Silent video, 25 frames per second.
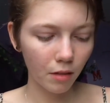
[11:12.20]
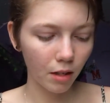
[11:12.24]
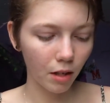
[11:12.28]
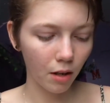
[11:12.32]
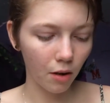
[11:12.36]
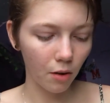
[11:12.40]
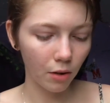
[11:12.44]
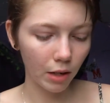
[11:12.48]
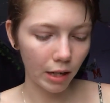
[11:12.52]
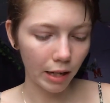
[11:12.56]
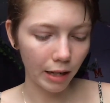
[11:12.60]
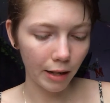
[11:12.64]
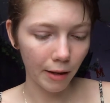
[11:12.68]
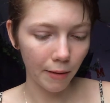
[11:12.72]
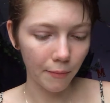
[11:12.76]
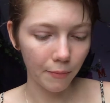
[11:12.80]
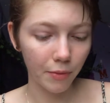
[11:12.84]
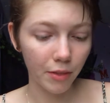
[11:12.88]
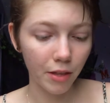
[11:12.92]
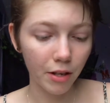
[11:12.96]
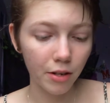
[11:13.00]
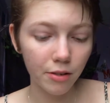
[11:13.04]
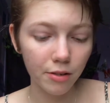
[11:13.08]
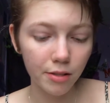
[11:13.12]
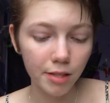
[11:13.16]
Okay,
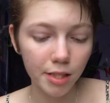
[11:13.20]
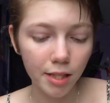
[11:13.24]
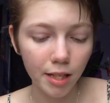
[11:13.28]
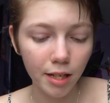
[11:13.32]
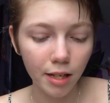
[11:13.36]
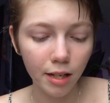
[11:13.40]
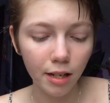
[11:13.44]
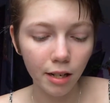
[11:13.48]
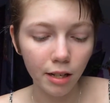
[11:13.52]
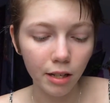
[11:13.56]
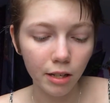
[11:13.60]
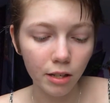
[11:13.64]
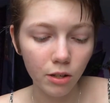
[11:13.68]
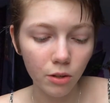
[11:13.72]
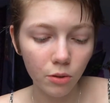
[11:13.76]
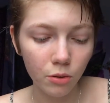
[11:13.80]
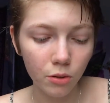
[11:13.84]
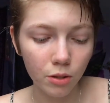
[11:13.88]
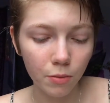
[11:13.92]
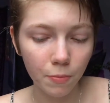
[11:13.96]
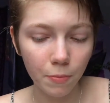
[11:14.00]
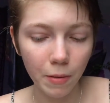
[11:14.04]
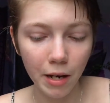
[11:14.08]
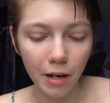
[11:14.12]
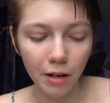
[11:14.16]
there is like a
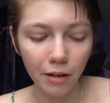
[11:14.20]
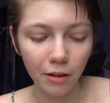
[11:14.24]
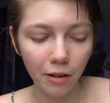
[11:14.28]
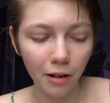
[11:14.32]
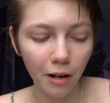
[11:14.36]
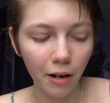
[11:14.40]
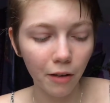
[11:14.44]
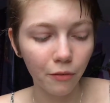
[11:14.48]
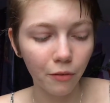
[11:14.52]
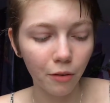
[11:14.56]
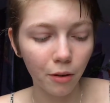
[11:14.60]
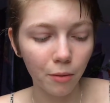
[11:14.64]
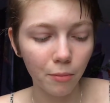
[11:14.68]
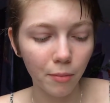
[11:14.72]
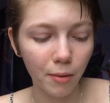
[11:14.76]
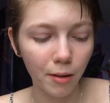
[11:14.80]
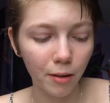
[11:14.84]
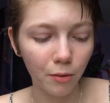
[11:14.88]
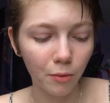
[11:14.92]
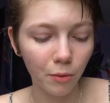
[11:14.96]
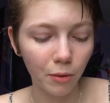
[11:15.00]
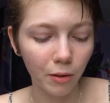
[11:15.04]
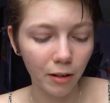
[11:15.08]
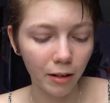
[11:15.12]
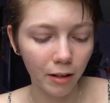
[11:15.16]
huge paragraph on
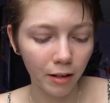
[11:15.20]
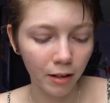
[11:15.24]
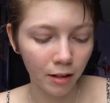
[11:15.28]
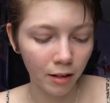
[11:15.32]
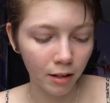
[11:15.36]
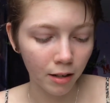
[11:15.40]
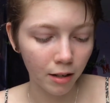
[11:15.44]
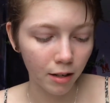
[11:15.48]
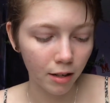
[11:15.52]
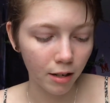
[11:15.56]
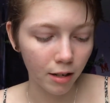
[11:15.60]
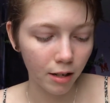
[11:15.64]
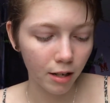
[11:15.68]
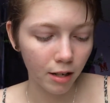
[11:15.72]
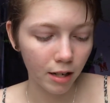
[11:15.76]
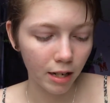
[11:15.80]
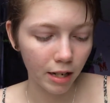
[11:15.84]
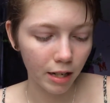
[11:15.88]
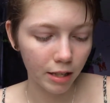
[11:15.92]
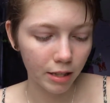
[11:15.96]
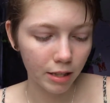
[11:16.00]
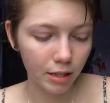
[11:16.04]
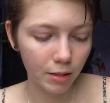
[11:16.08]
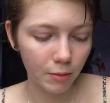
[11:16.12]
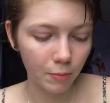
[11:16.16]
Mugwort.
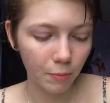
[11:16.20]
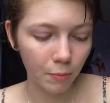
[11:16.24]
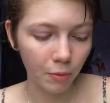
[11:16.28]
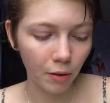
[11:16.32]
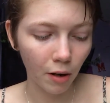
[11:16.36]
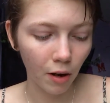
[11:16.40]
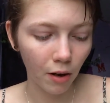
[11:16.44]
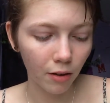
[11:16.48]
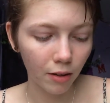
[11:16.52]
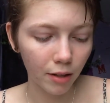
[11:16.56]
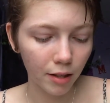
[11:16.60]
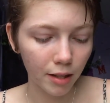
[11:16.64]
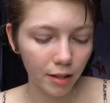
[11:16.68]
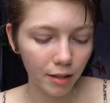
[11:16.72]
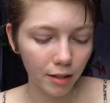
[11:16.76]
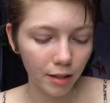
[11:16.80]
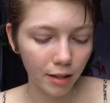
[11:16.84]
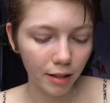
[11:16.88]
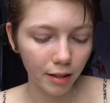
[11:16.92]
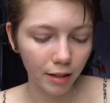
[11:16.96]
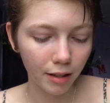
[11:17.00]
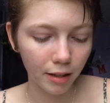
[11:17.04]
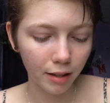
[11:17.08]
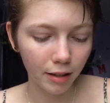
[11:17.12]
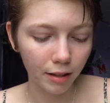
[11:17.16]
It's probably
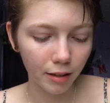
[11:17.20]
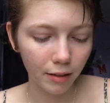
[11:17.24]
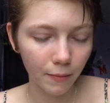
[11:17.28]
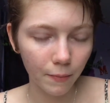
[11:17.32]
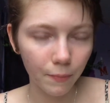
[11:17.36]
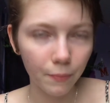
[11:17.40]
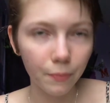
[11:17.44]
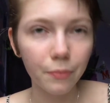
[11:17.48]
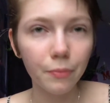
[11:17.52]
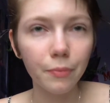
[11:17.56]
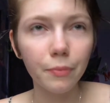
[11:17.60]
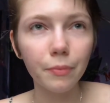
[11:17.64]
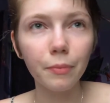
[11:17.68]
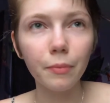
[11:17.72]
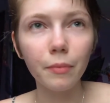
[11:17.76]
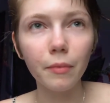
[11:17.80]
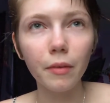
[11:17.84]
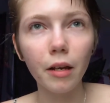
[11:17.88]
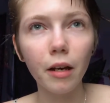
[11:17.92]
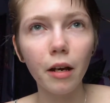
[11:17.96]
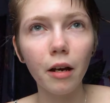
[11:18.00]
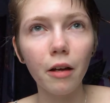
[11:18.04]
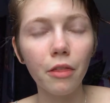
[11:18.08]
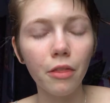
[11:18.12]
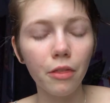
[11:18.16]
like
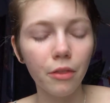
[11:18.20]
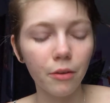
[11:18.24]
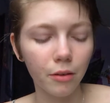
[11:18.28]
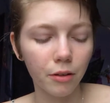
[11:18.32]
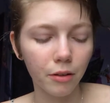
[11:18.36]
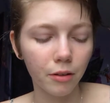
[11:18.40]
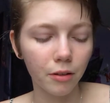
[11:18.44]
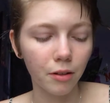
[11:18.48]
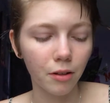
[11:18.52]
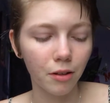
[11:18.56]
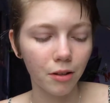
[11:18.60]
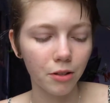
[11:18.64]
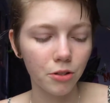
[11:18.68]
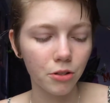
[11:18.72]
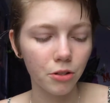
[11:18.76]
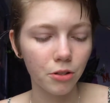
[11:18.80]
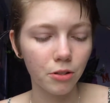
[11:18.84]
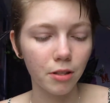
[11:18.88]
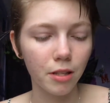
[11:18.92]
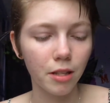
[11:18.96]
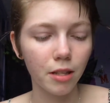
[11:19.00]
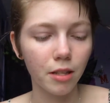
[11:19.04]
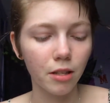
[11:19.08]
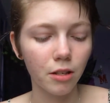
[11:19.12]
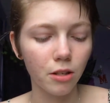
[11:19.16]
a third larger
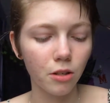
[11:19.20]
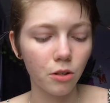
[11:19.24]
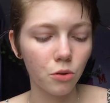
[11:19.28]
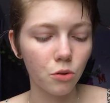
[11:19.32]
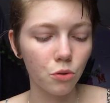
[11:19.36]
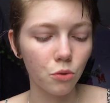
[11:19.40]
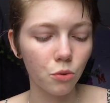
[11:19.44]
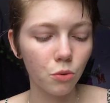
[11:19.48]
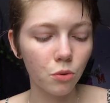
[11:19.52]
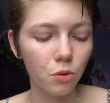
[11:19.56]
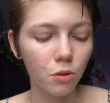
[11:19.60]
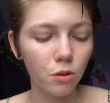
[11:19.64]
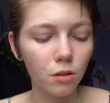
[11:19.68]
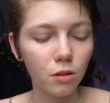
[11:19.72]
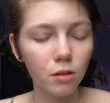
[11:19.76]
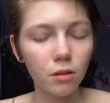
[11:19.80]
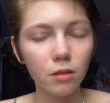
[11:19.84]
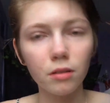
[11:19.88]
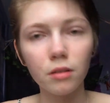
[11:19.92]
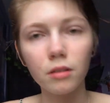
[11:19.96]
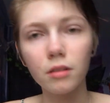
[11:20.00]
than the usual